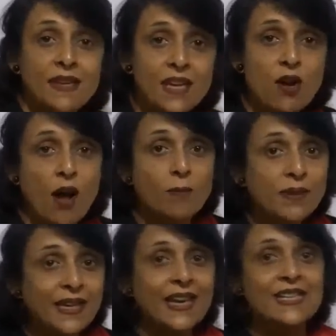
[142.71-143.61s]

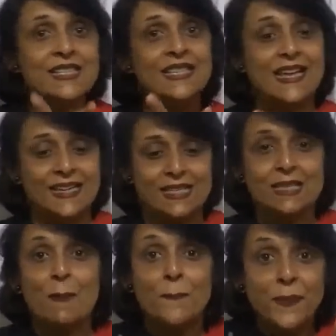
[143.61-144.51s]
recombinase, there
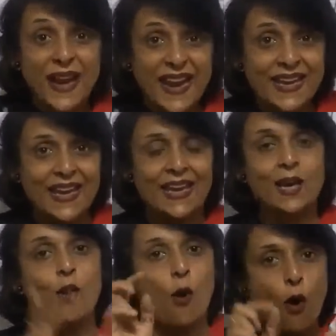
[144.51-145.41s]
is
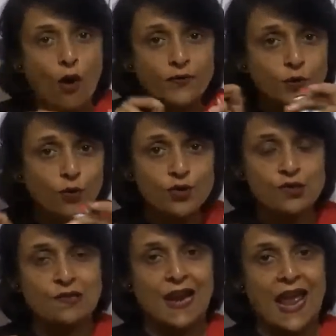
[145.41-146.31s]
breaking of
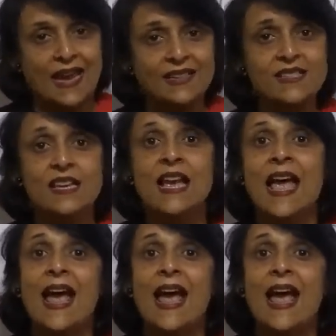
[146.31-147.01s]
those strands,